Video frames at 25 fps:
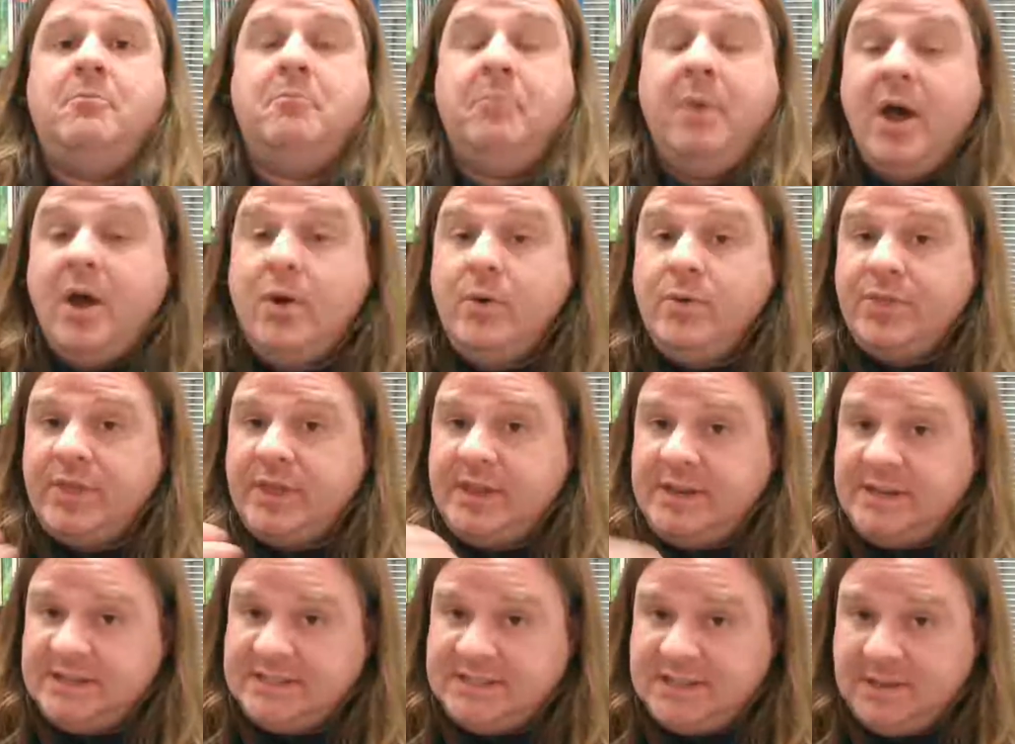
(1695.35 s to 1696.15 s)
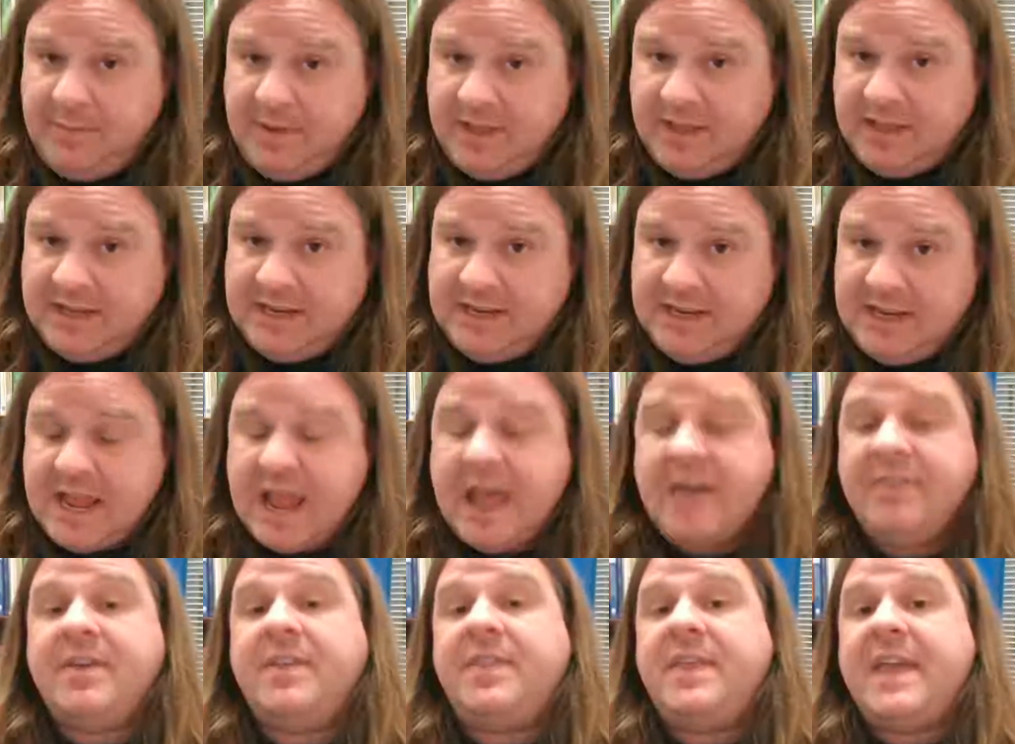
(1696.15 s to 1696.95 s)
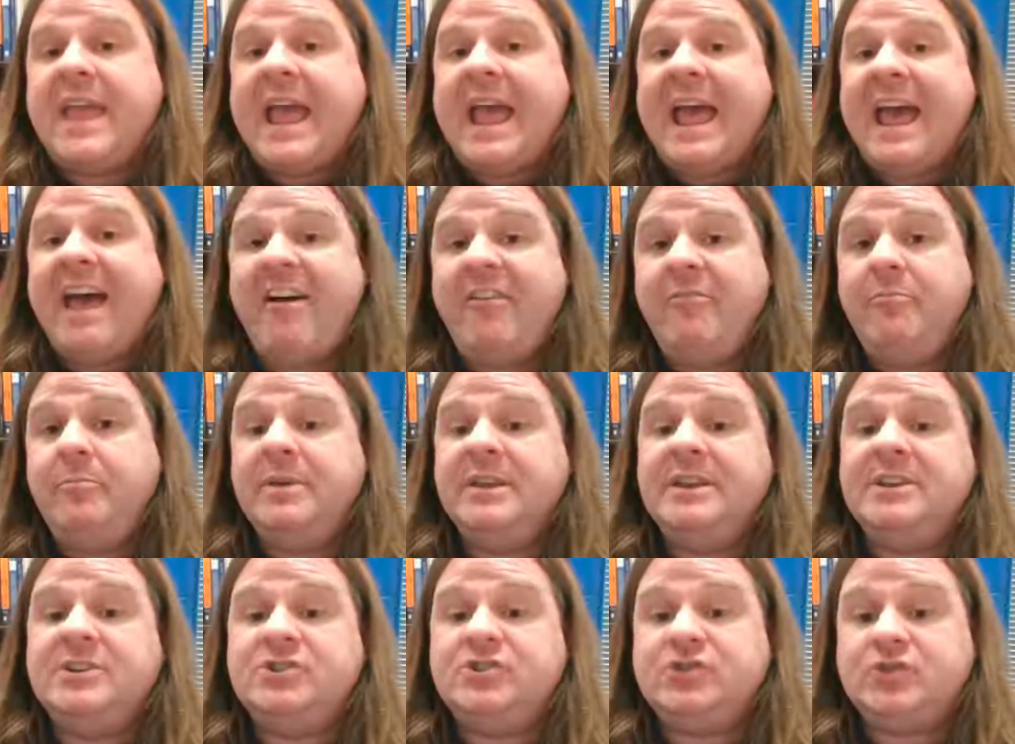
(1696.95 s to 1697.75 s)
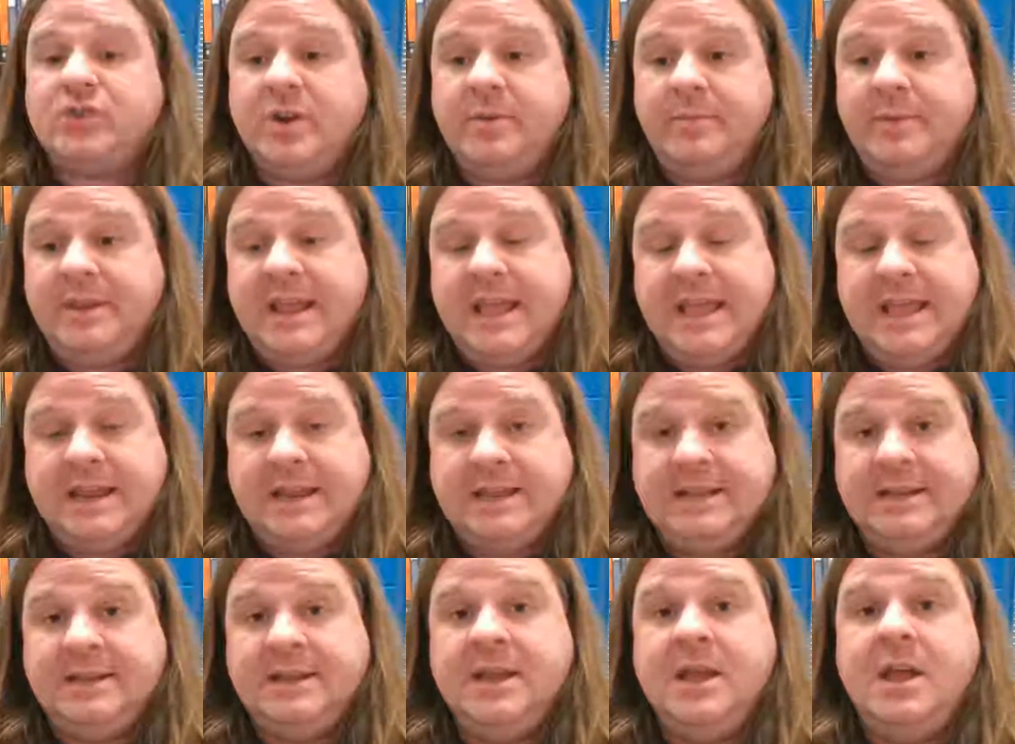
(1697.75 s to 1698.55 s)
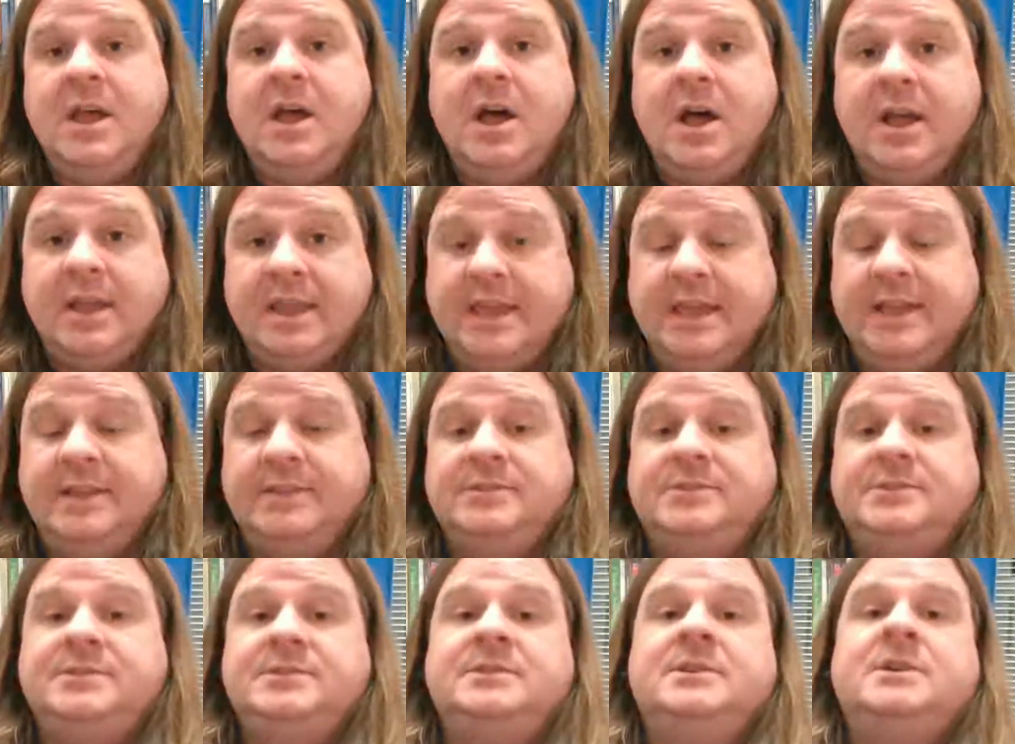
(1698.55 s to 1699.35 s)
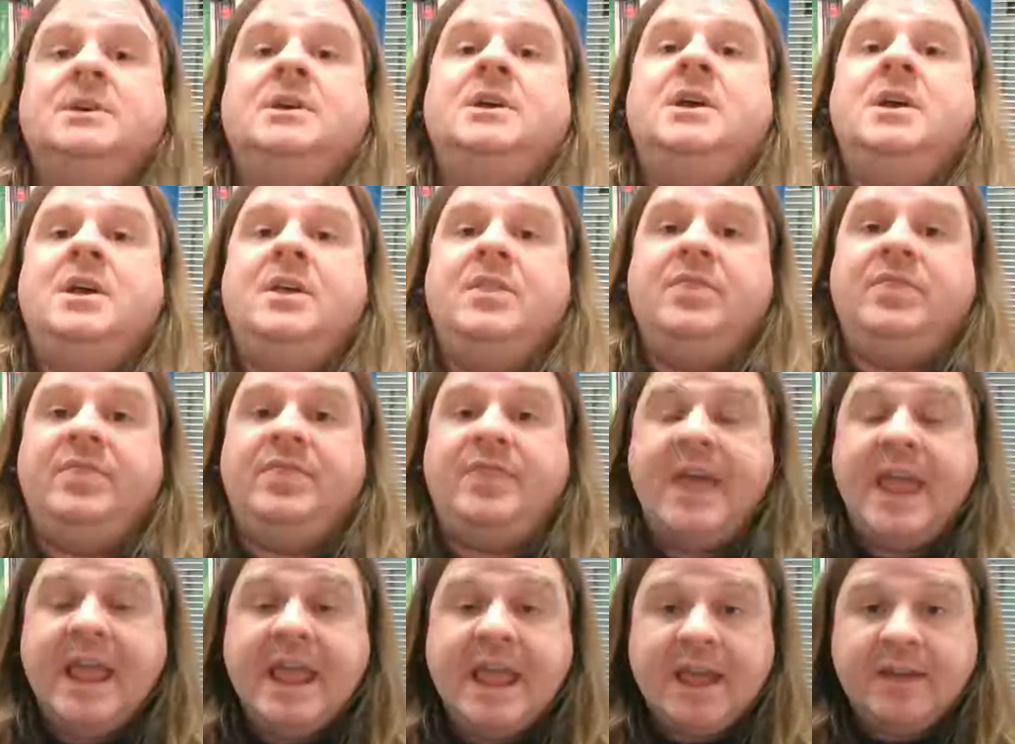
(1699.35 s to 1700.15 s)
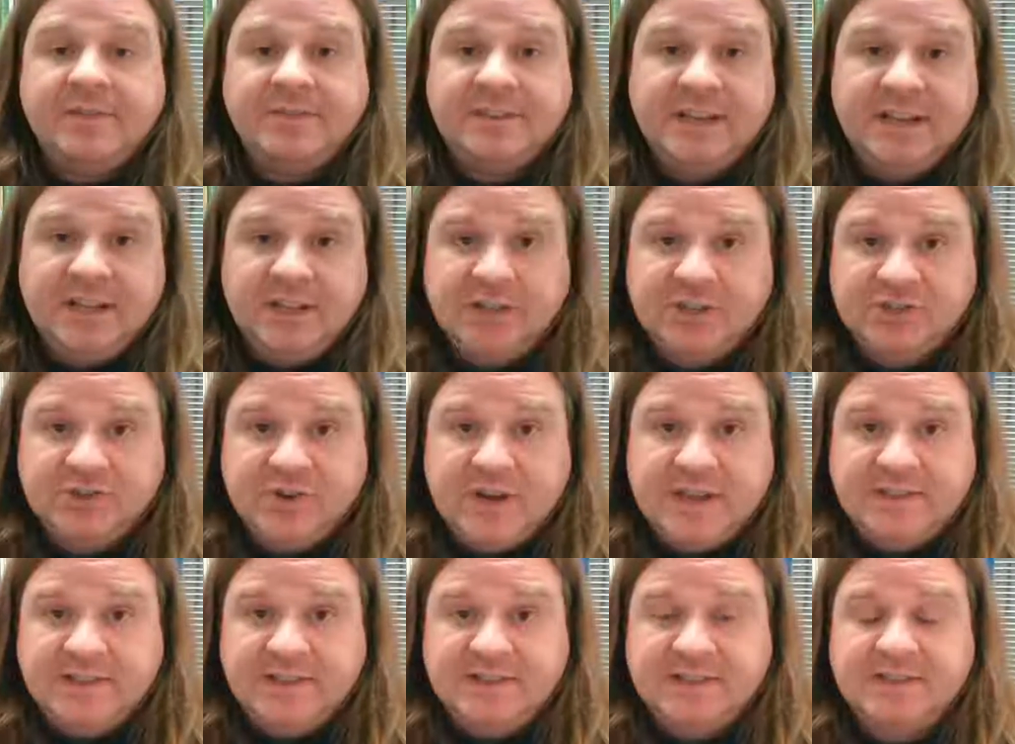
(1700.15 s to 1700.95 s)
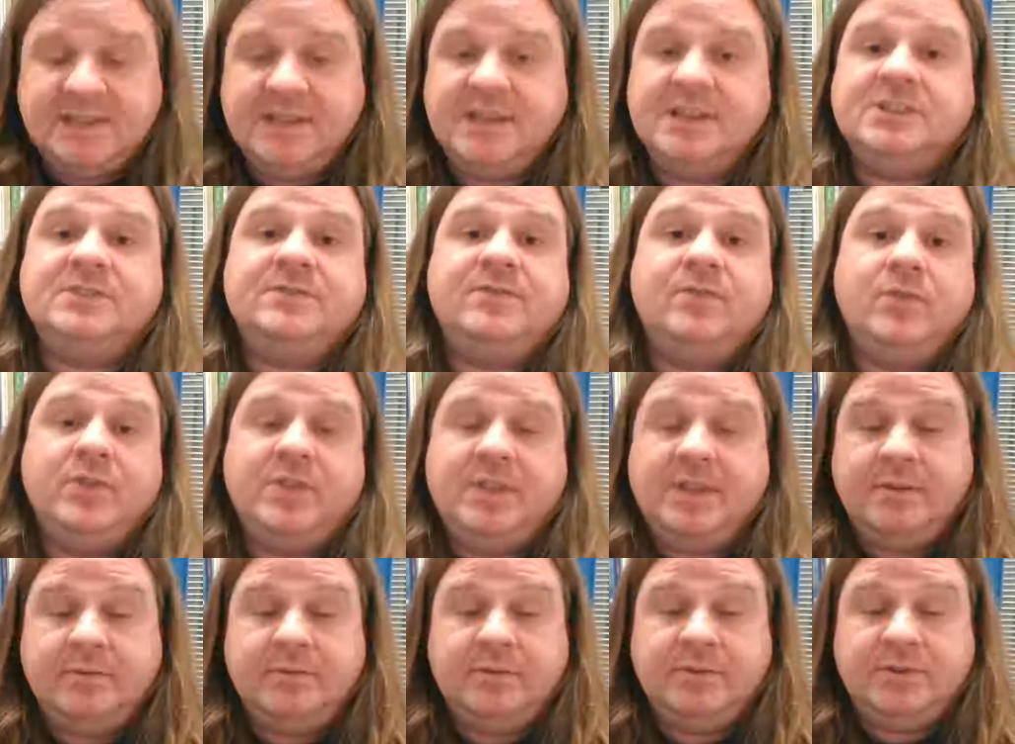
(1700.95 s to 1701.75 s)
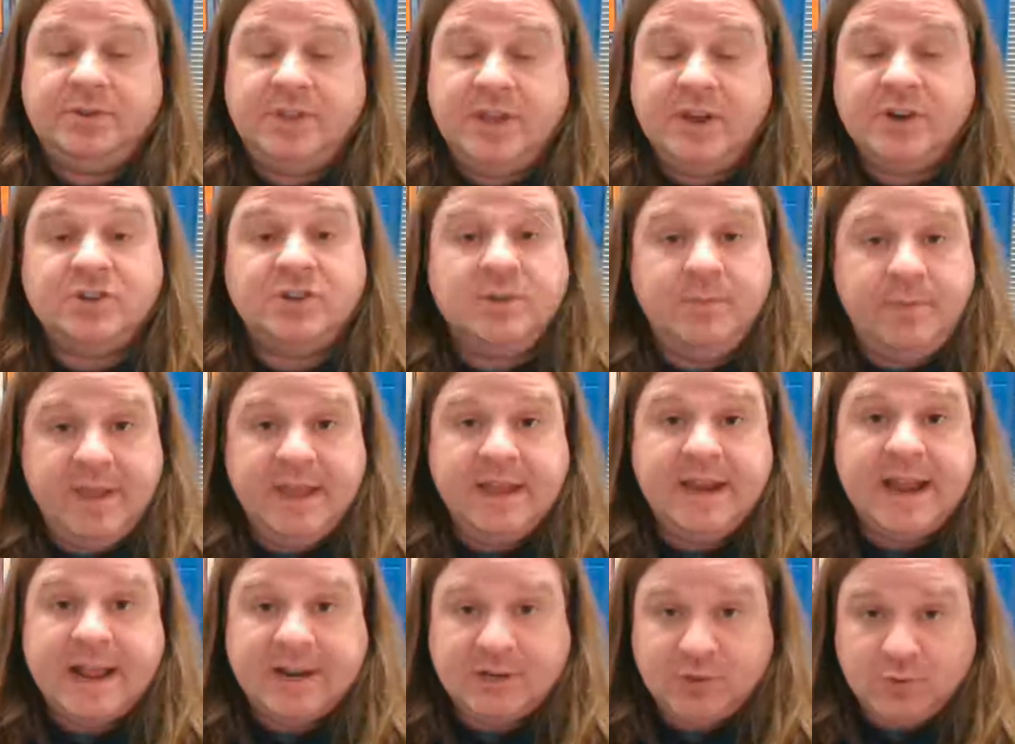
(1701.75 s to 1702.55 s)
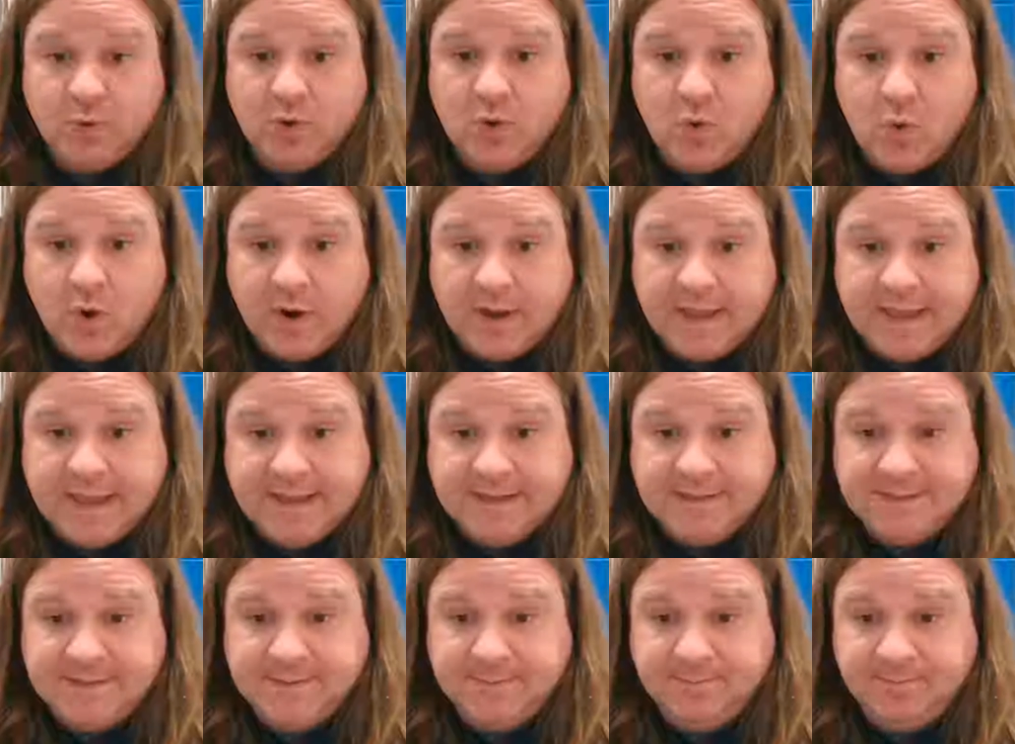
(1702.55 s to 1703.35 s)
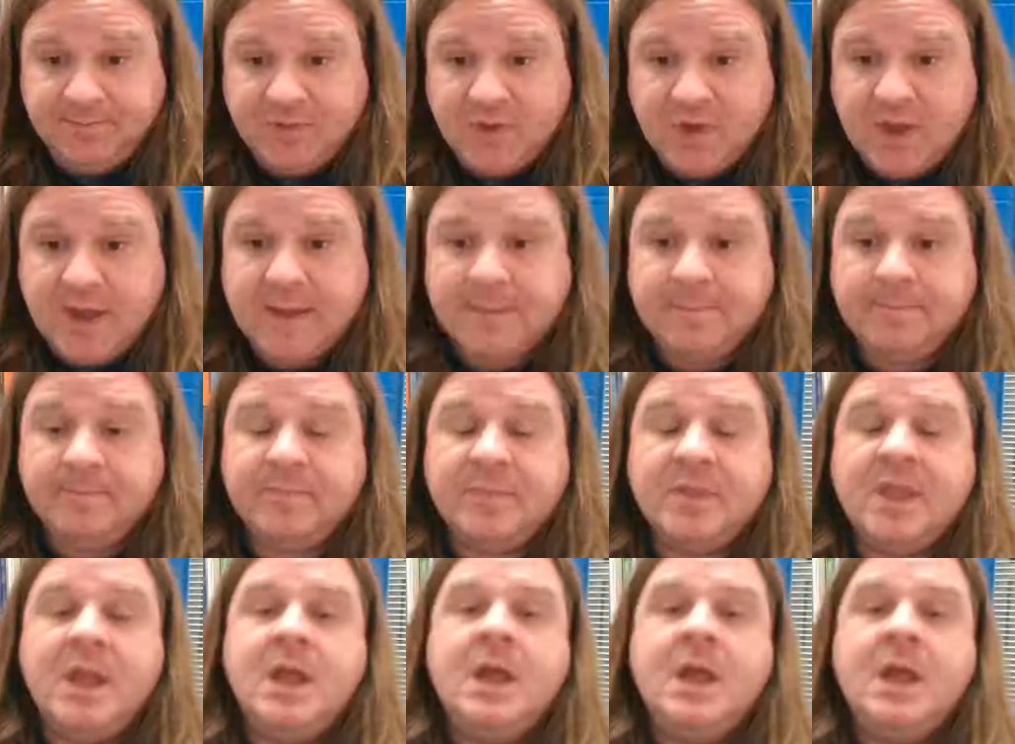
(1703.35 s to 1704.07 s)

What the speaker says: both a disability and that they have been discriminated against. They have to illustrate these things for there to be an actual court case. Okay?